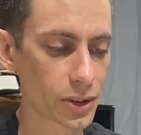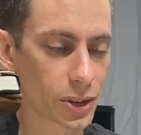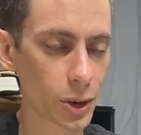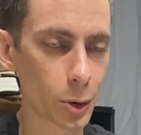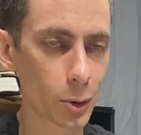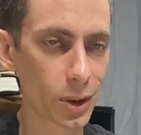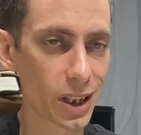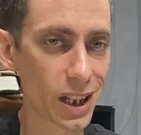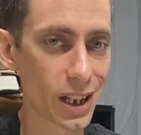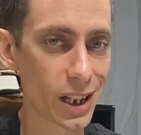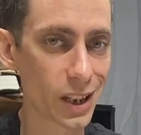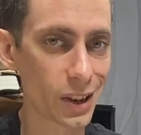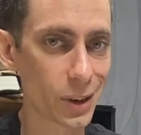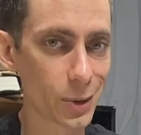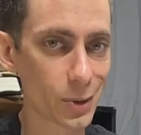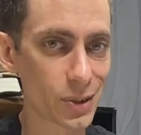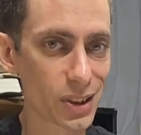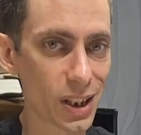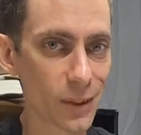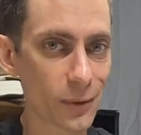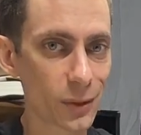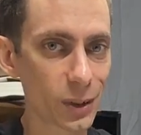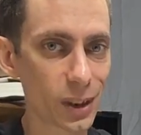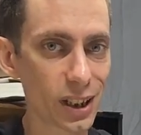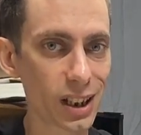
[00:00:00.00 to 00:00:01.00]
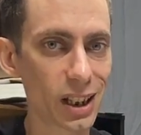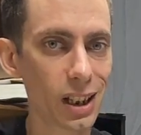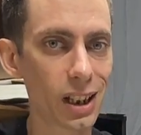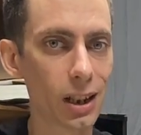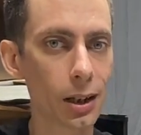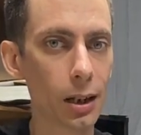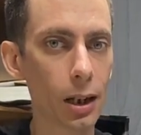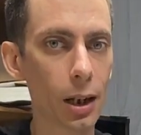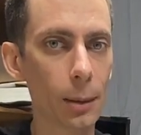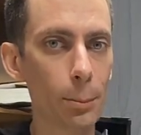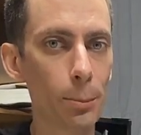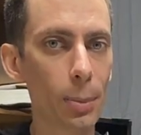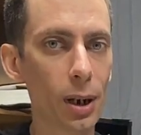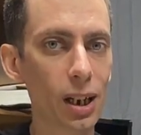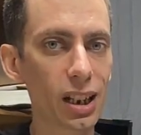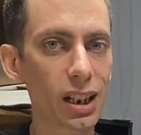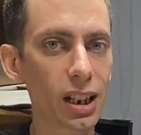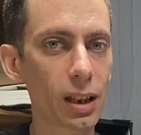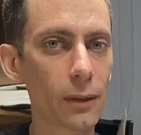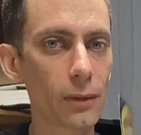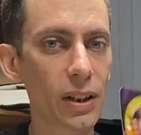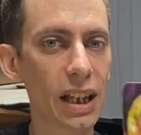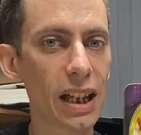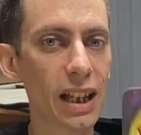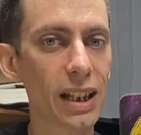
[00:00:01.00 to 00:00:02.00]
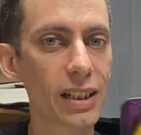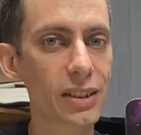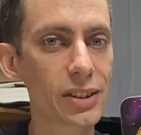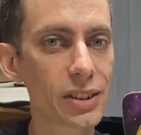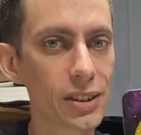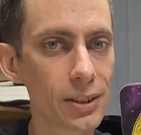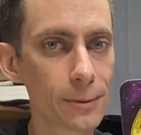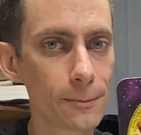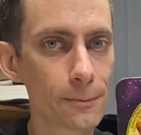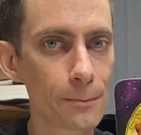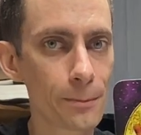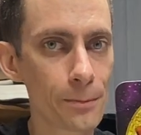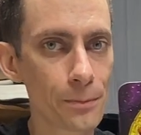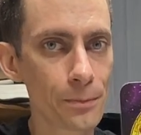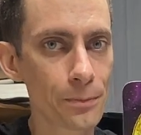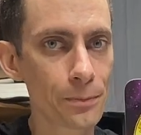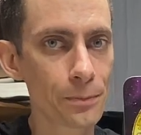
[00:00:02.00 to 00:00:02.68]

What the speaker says: So yeah, there's definitely a butting of heads,